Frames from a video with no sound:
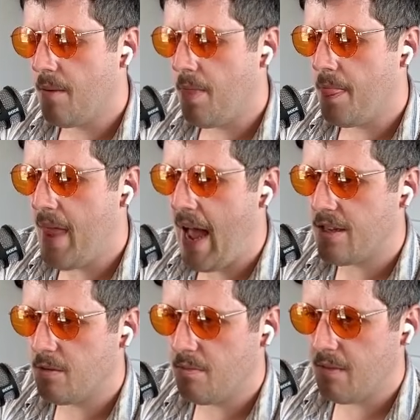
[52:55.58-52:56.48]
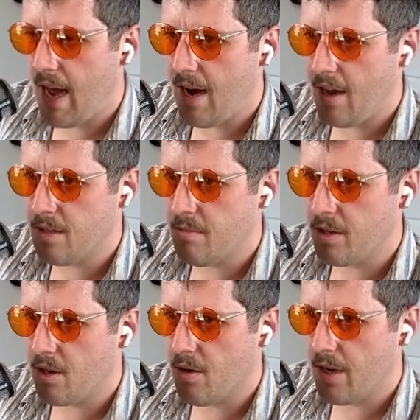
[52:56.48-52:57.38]
That has been
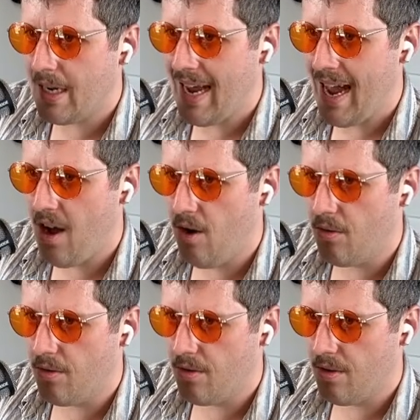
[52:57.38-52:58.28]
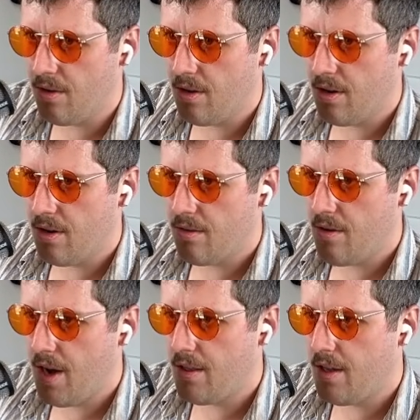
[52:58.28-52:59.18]
going down,
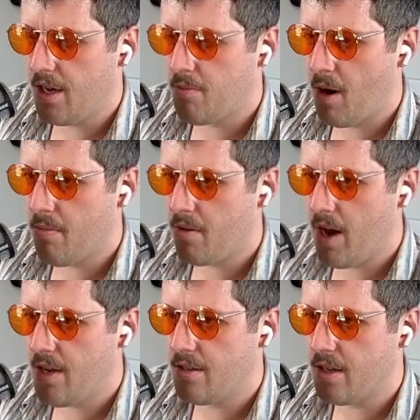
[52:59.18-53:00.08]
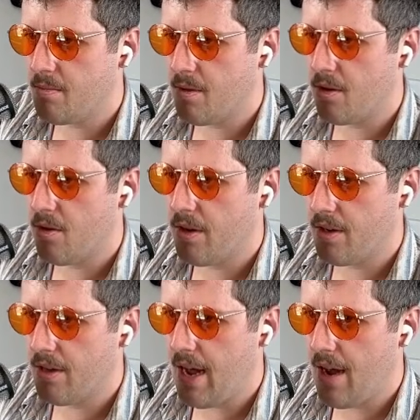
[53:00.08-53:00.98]
right? The HBAR price has been going
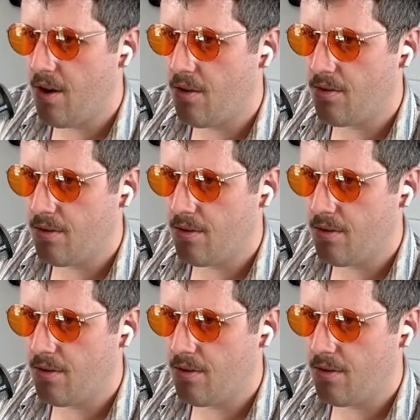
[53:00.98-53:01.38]
down.